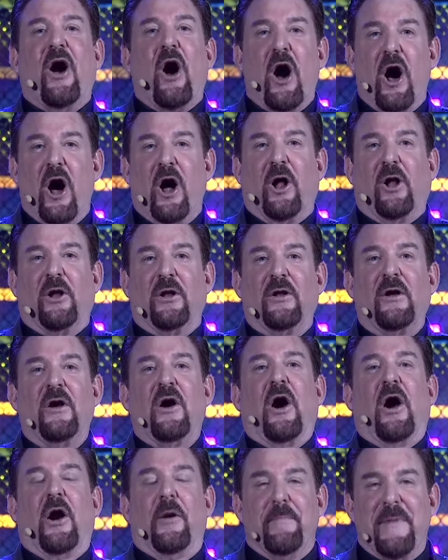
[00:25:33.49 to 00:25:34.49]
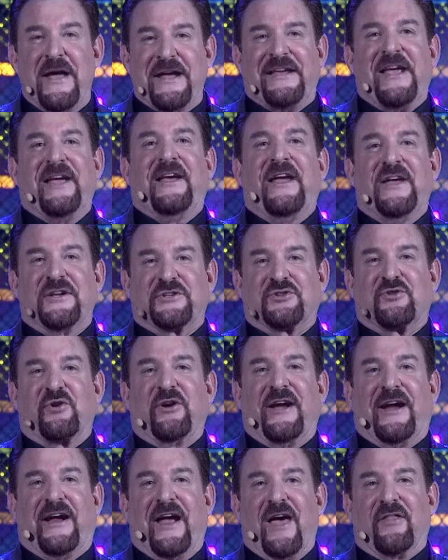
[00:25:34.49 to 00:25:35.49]
all are making history
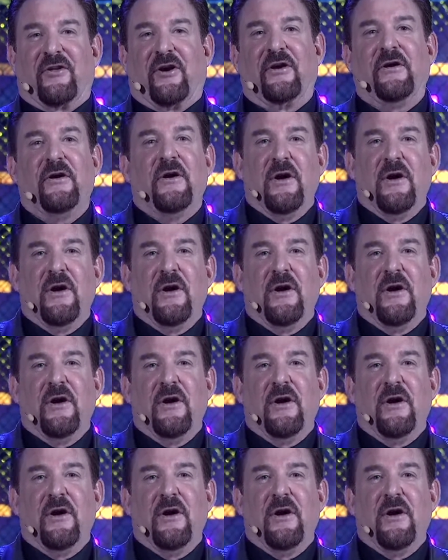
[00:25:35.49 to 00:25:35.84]
together.